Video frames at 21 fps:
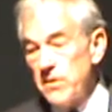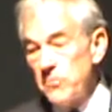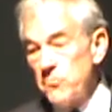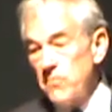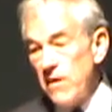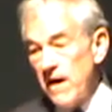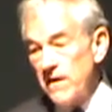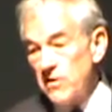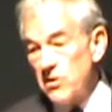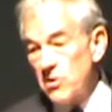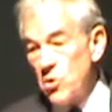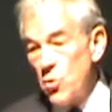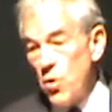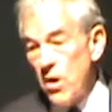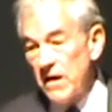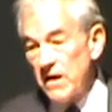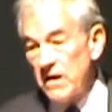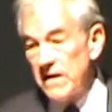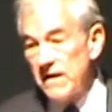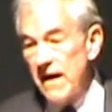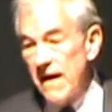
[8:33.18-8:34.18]
Rather
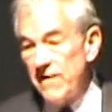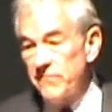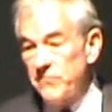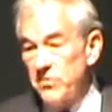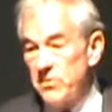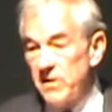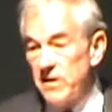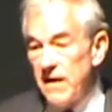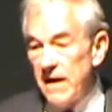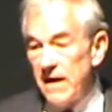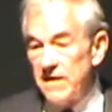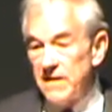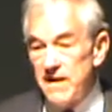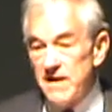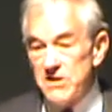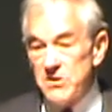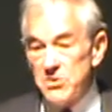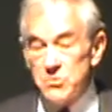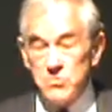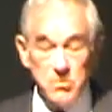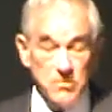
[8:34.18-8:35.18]
quickly after the United
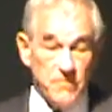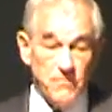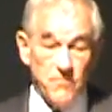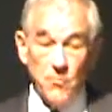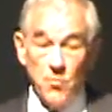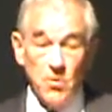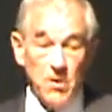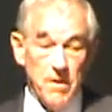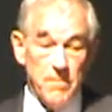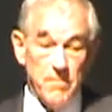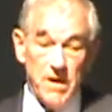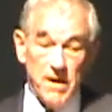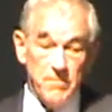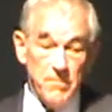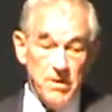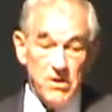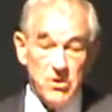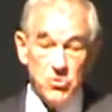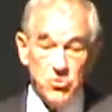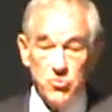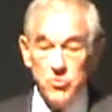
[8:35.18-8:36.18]
Nations was formed, I
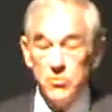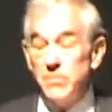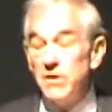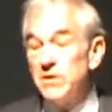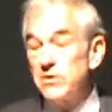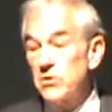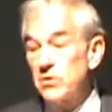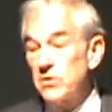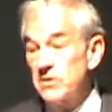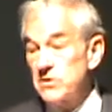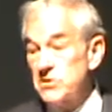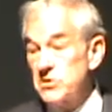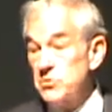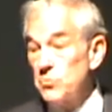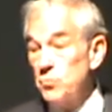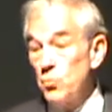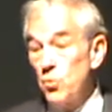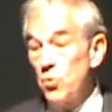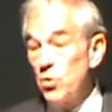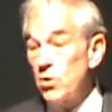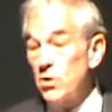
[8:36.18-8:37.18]
mean, Truman took us to
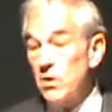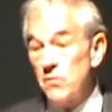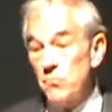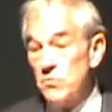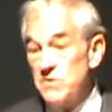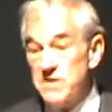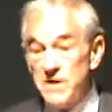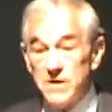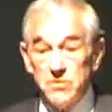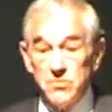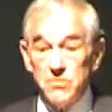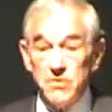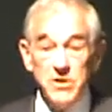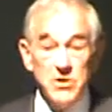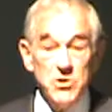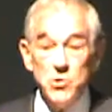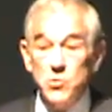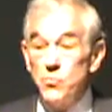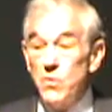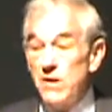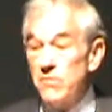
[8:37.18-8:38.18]
war. It was under a
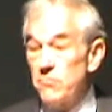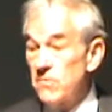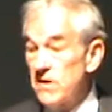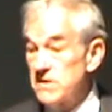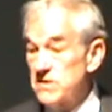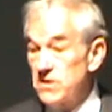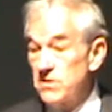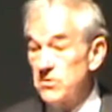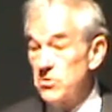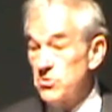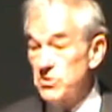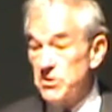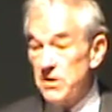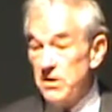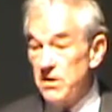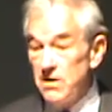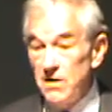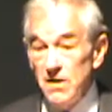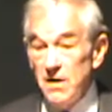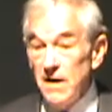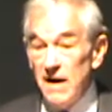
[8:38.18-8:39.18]
UN resolution,
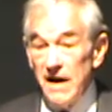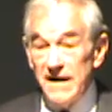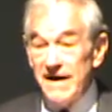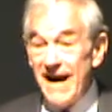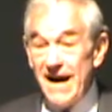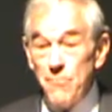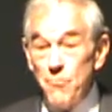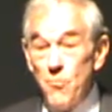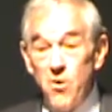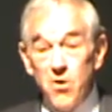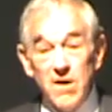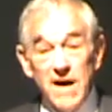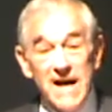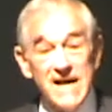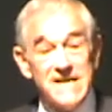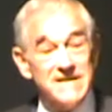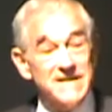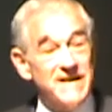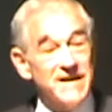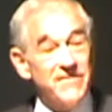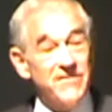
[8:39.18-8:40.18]
and that war
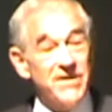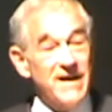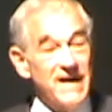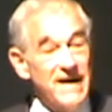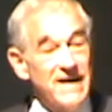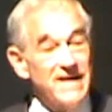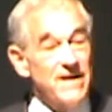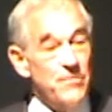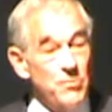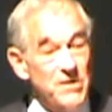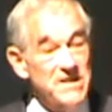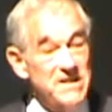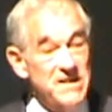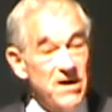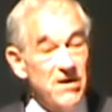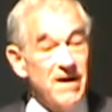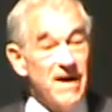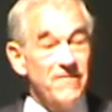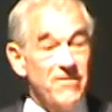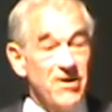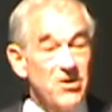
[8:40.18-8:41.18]
hasn't even ended. We still
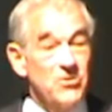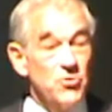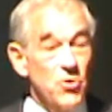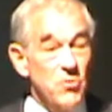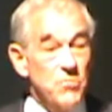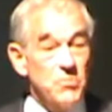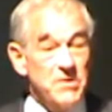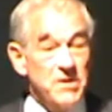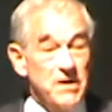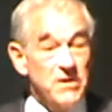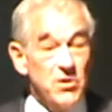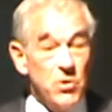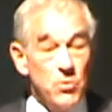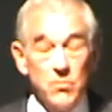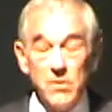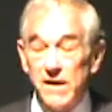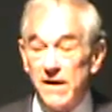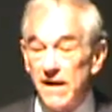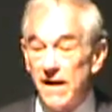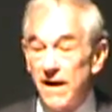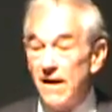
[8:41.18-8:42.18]
have our troops in
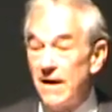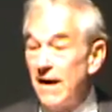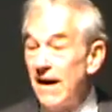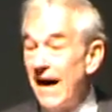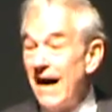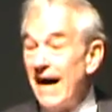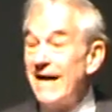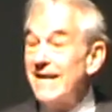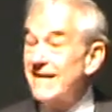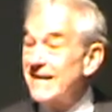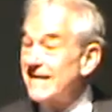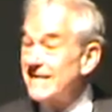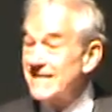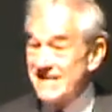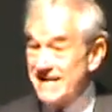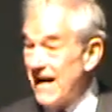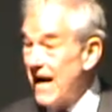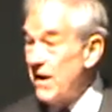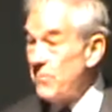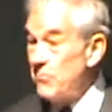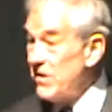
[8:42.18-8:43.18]
Korea. I think it's
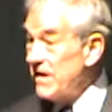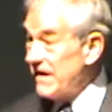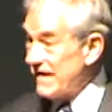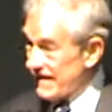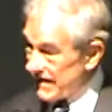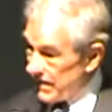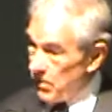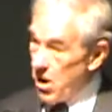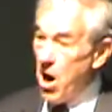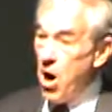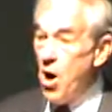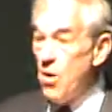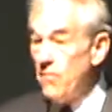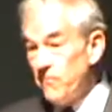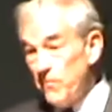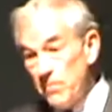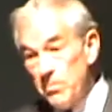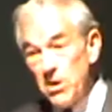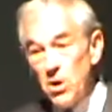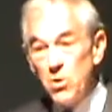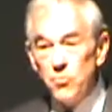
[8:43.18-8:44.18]
time we come
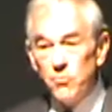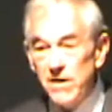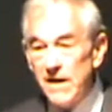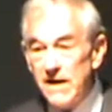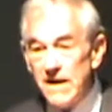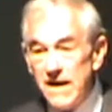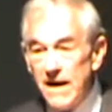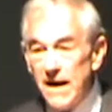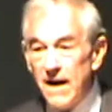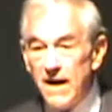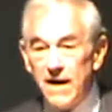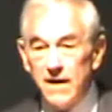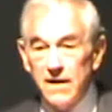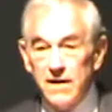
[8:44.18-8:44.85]
home from Korea.